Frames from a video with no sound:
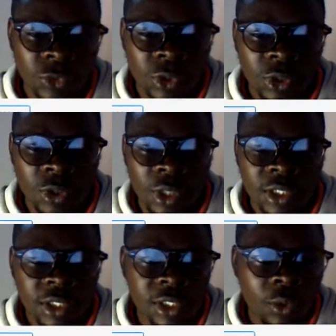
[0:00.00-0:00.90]
You can
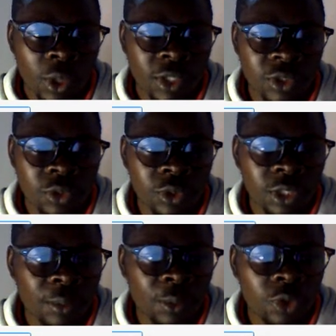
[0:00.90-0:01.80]
see once you tap
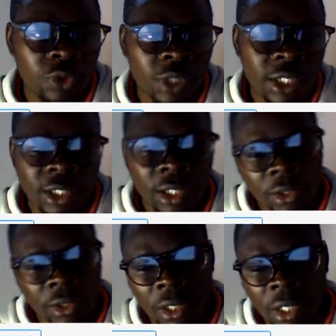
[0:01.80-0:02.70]
onto that
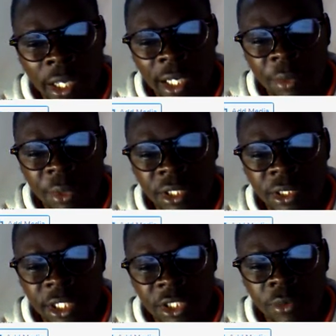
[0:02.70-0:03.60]
element
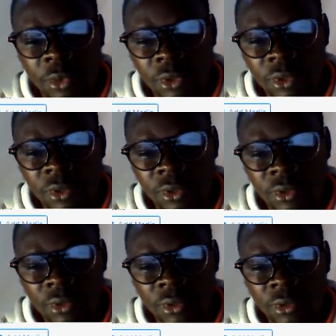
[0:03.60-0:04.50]
text box,
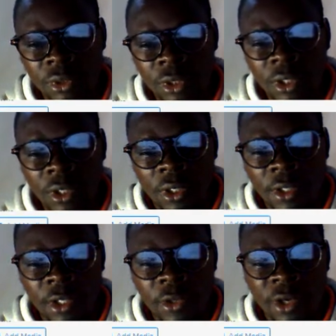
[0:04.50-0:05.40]
then
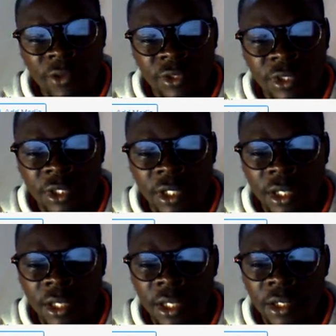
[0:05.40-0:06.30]
you have it here.
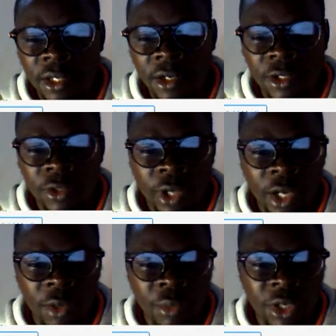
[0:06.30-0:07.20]
Then you can
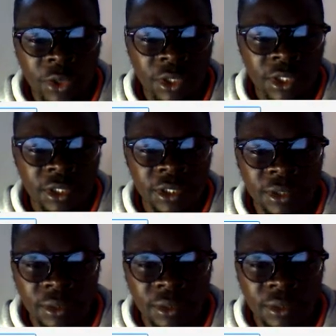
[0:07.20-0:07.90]
make your changes